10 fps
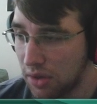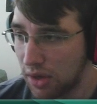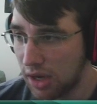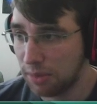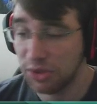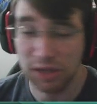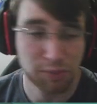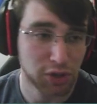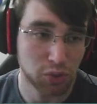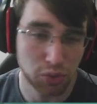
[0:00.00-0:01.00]
So that's
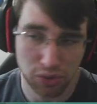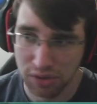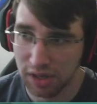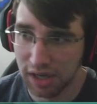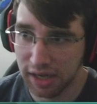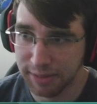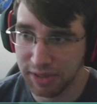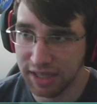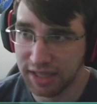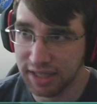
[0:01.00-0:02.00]
pretty cool. It's
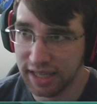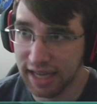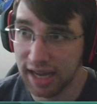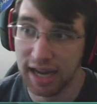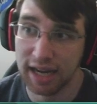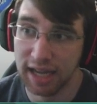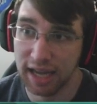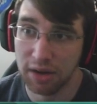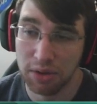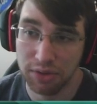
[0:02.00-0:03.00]
pretty easy to get, and
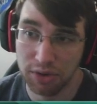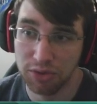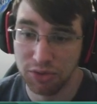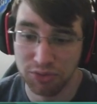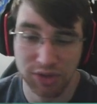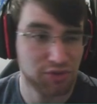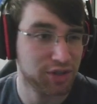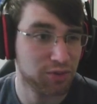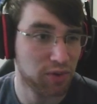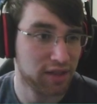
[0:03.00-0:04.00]
again, the real
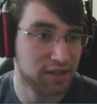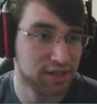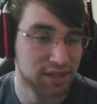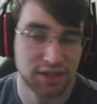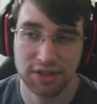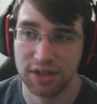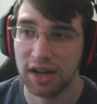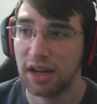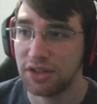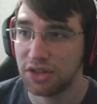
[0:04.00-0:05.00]
reason why this is
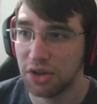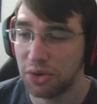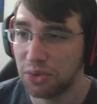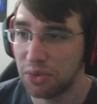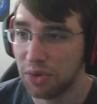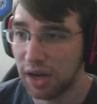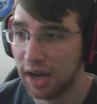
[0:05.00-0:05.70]
so